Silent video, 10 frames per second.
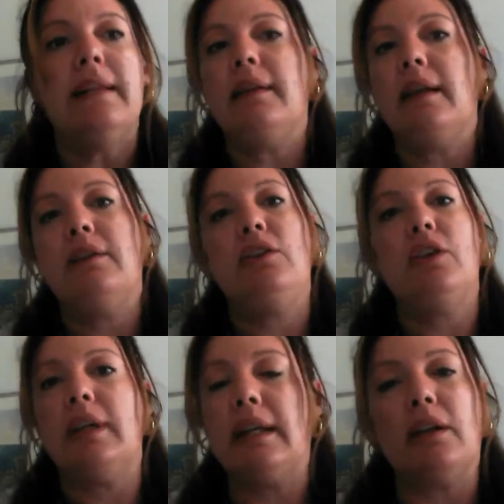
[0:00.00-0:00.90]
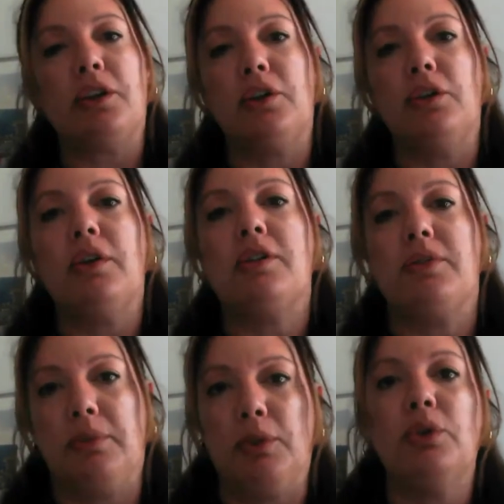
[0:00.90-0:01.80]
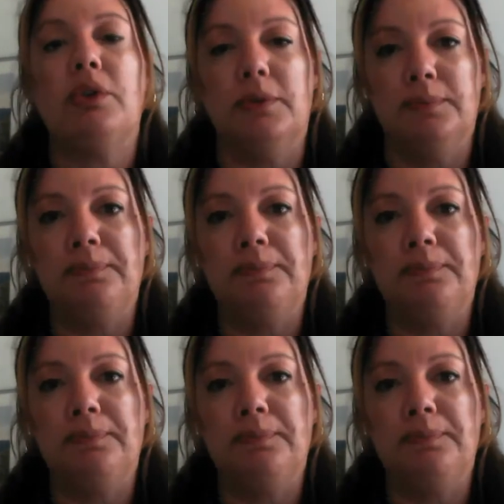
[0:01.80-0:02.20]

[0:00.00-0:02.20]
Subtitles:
then you're going to get a lot of kudos from Google.